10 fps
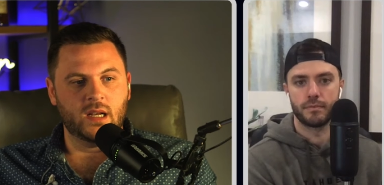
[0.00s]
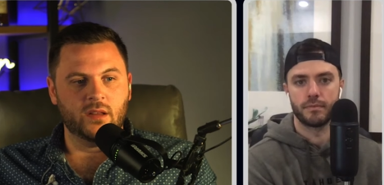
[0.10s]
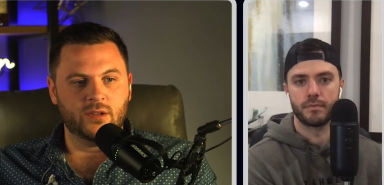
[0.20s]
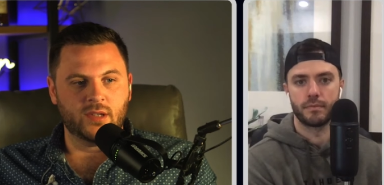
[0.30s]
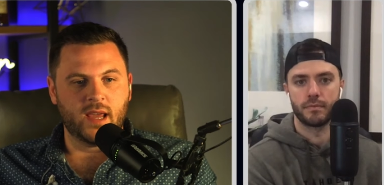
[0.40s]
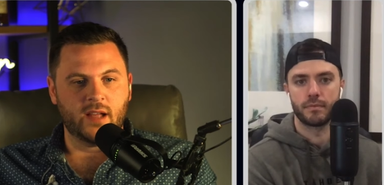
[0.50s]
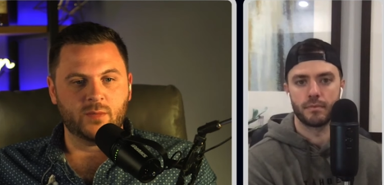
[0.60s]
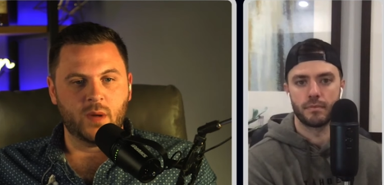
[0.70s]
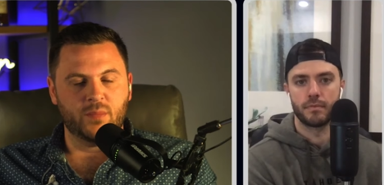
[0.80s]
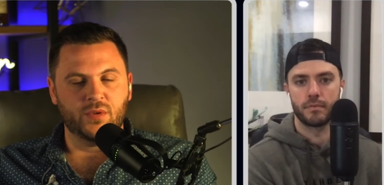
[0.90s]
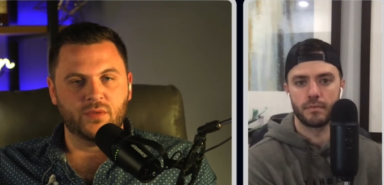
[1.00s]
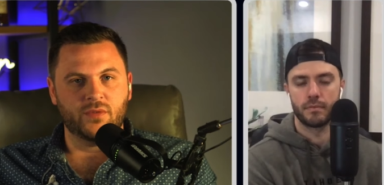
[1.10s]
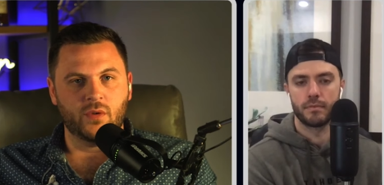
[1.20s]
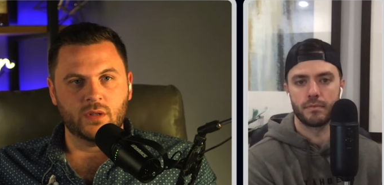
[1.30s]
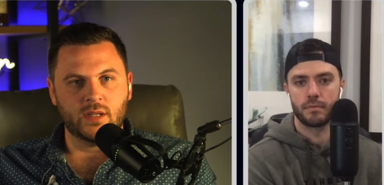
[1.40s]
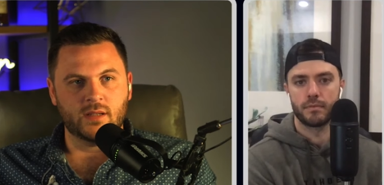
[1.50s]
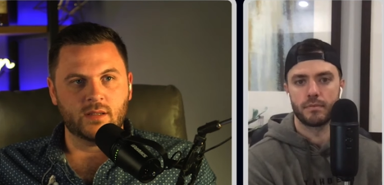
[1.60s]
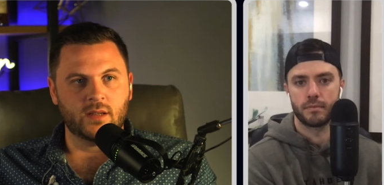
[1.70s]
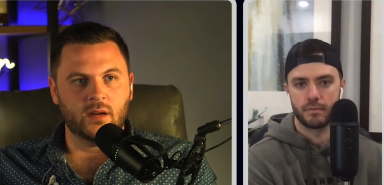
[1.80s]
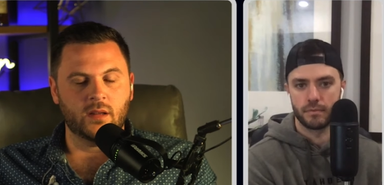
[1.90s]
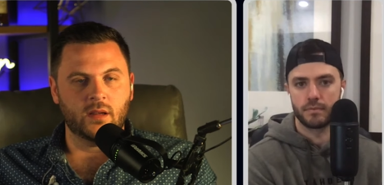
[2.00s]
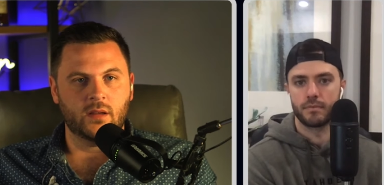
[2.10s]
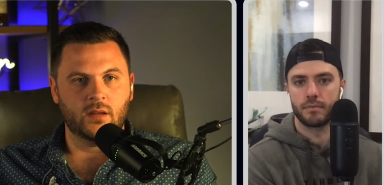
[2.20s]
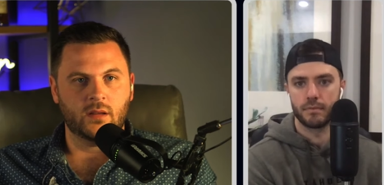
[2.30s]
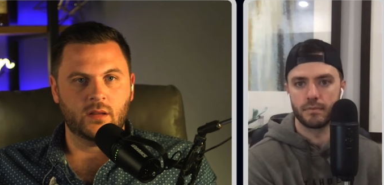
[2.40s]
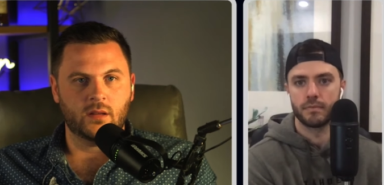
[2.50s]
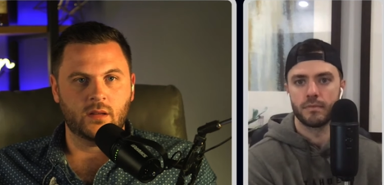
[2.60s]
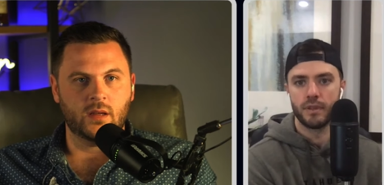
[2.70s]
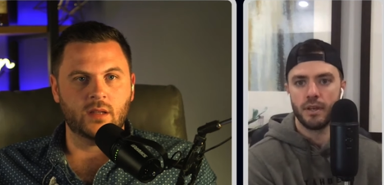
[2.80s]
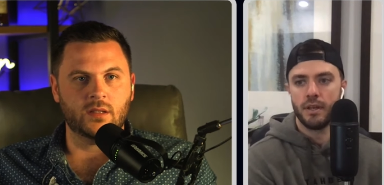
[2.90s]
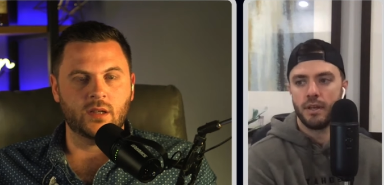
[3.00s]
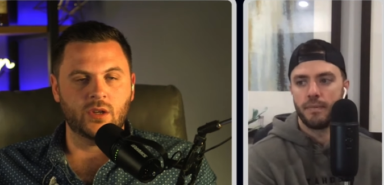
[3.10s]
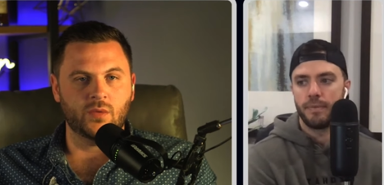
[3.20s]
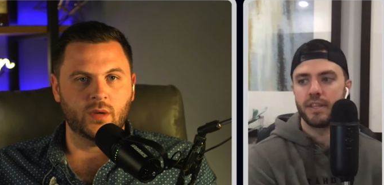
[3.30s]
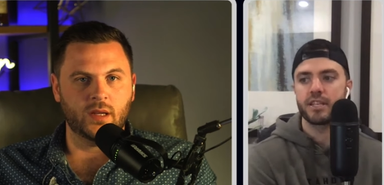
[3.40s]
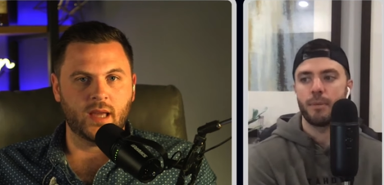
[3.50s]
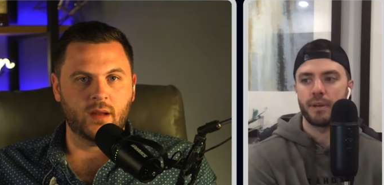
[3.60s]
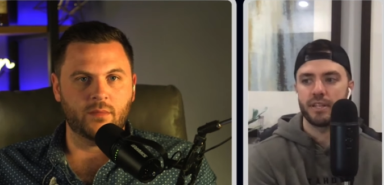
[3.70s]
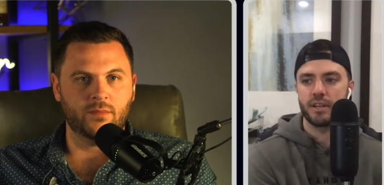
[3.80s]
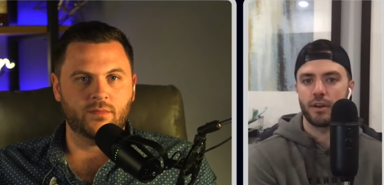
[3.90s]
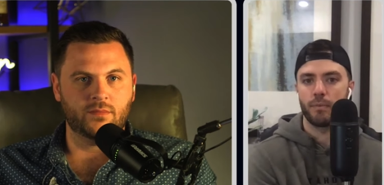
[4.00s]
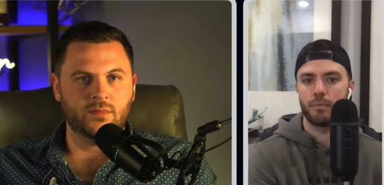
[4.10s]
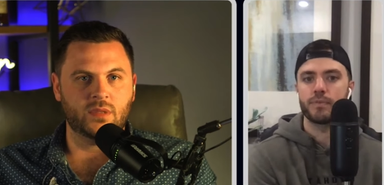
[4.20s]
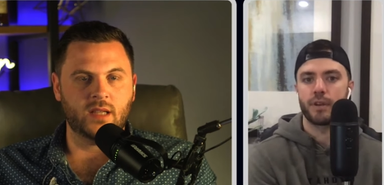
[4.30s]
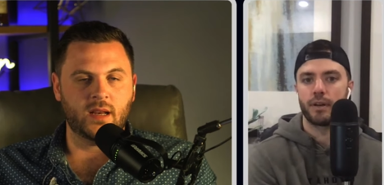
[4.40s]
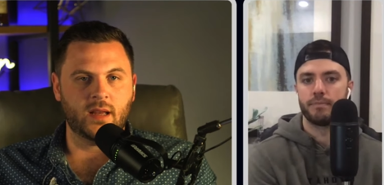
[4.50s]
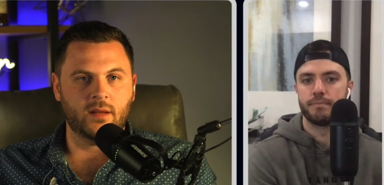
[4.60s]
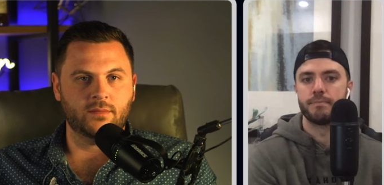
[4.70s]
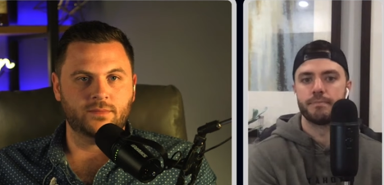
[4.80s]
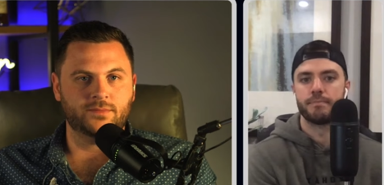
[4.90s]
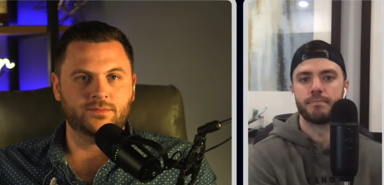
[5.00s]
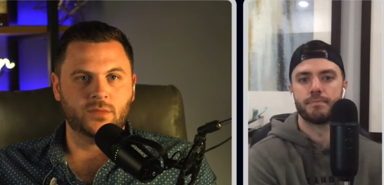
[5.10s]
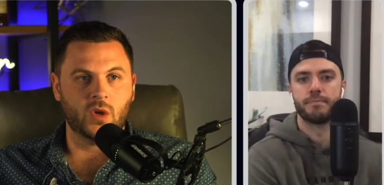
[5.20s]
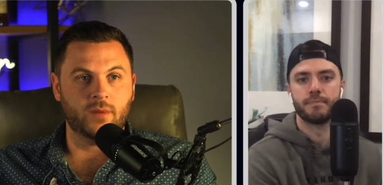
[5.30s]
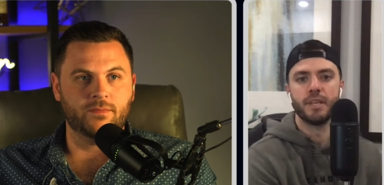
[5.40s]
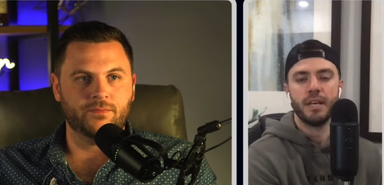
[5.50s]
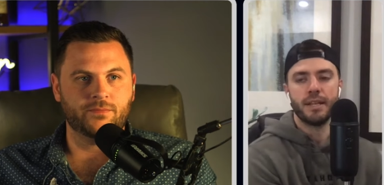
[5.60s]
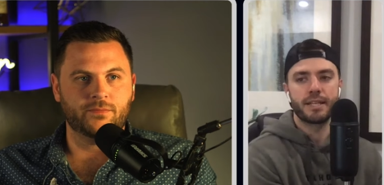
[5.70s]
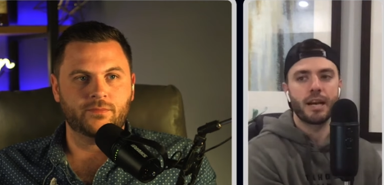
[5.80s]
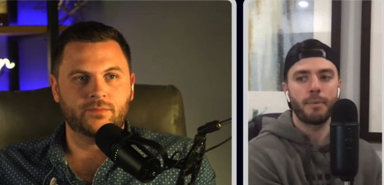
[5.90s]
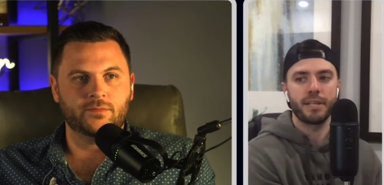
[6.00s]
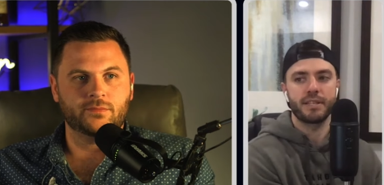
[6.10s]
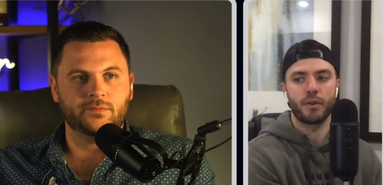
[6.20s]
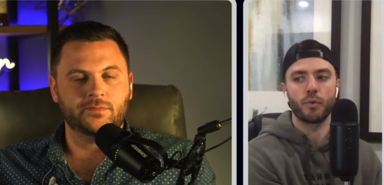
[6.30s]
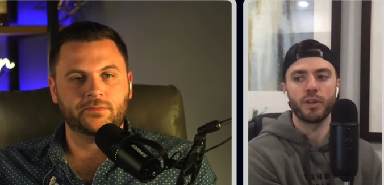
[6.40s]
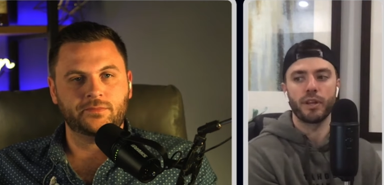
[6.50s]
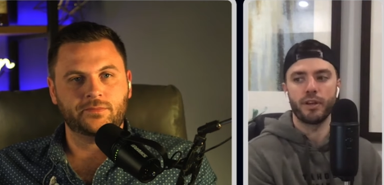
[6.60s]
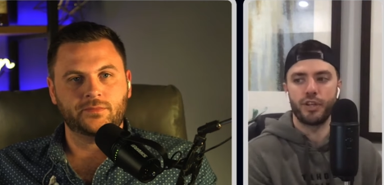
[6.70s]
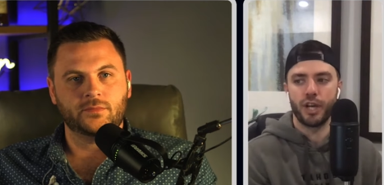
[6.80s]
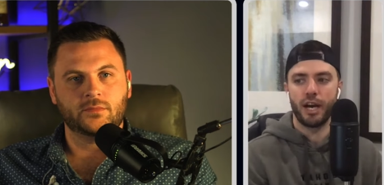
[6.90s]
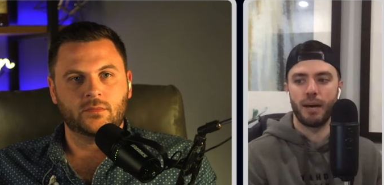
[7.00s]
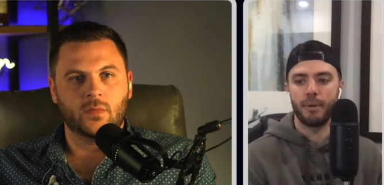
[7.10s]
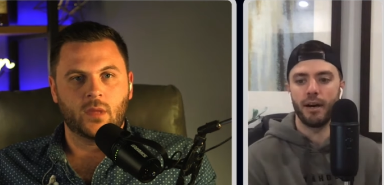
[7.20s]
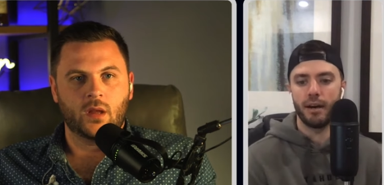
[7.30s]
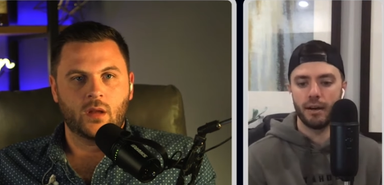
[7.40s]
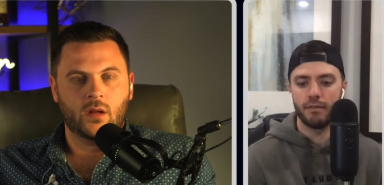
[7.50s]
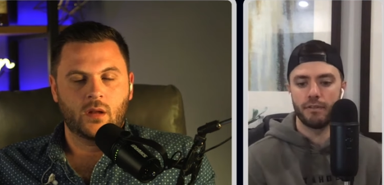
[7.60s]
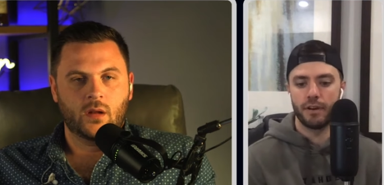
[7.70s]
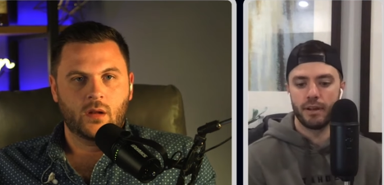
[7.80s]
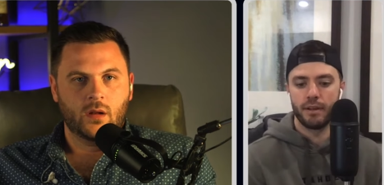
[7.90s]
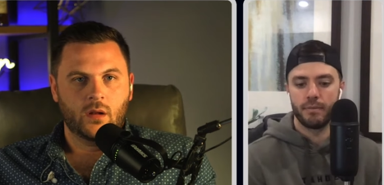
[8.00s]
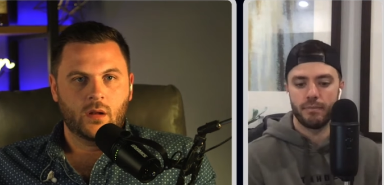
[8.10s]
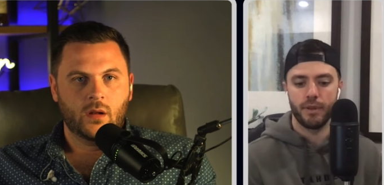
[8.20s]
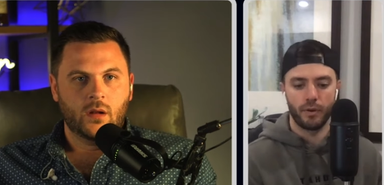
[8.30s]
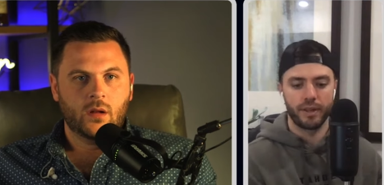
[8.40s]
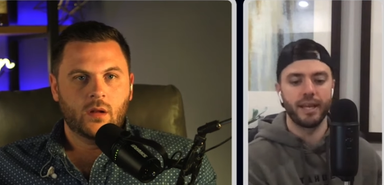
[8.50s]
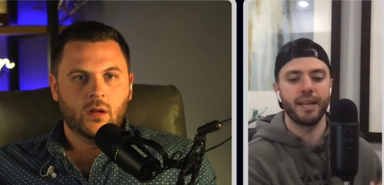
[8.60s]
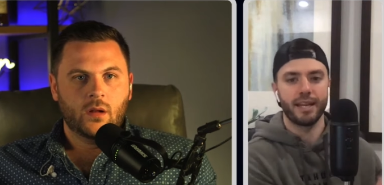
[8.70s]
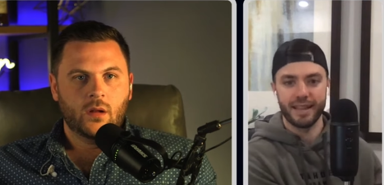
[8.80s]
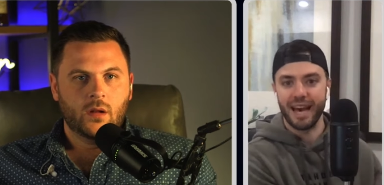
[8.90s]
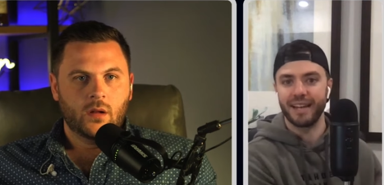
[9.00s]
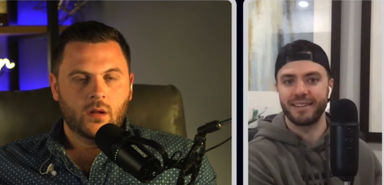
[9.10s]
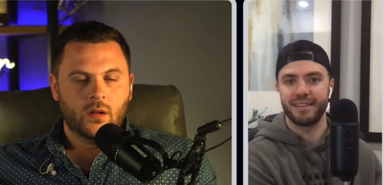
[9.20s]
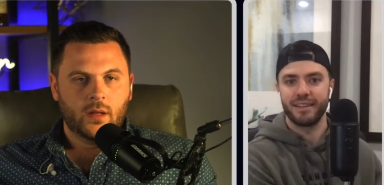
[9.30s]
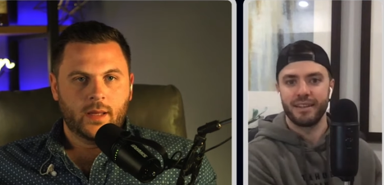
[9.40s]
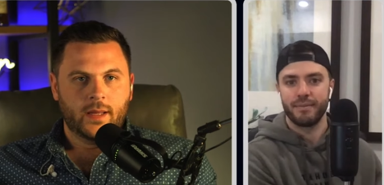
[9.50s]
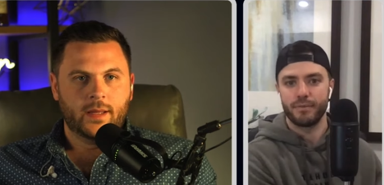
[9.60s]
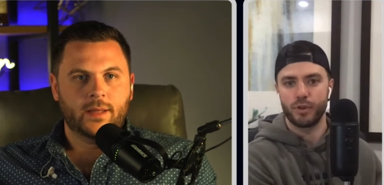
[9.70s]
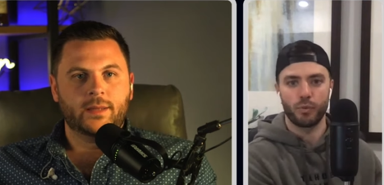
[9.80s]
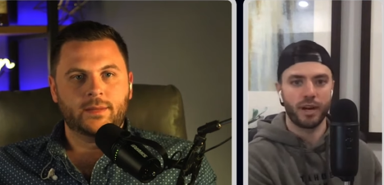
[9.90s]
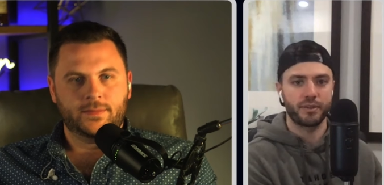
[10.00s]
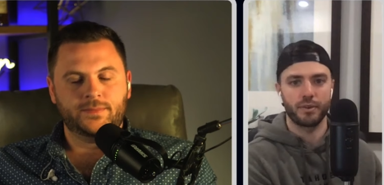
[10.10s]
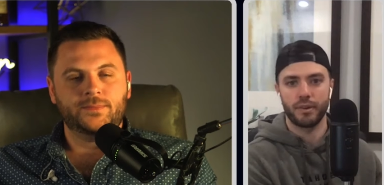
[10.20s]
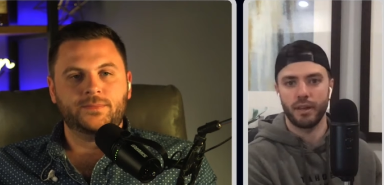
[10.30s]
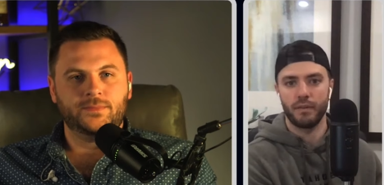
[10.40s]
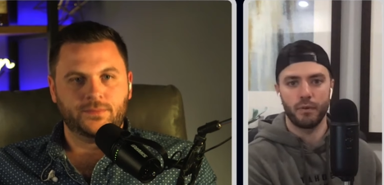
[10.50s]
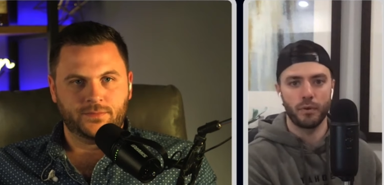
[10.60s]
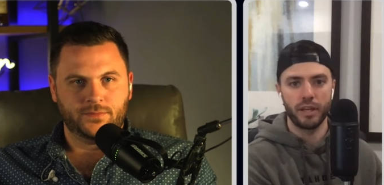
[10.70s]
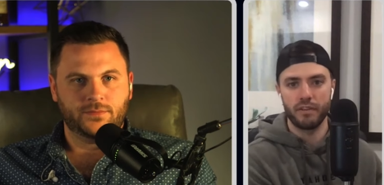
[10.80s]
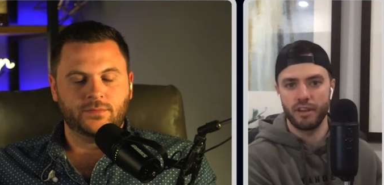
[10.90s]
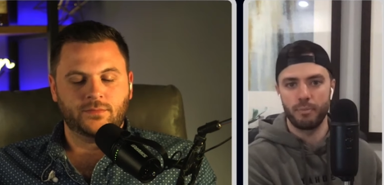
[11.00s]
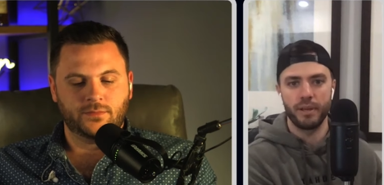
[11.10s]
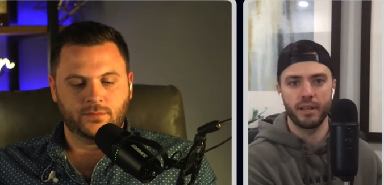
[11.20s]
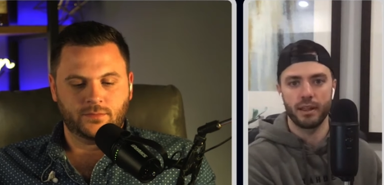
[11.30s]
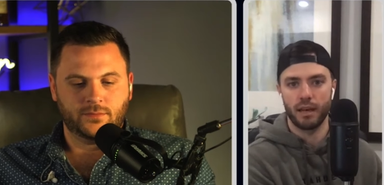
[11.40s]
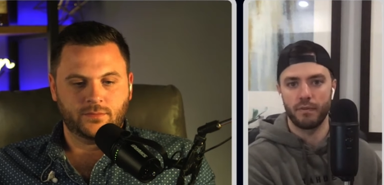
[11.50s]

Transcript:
Speaker 1: into those accounts by brute force necessarily. And so you really got this company's done a stand out. Sorry. Go ahead.
Speaker 2: This company's done a really good job of you know, getting that director level, EVP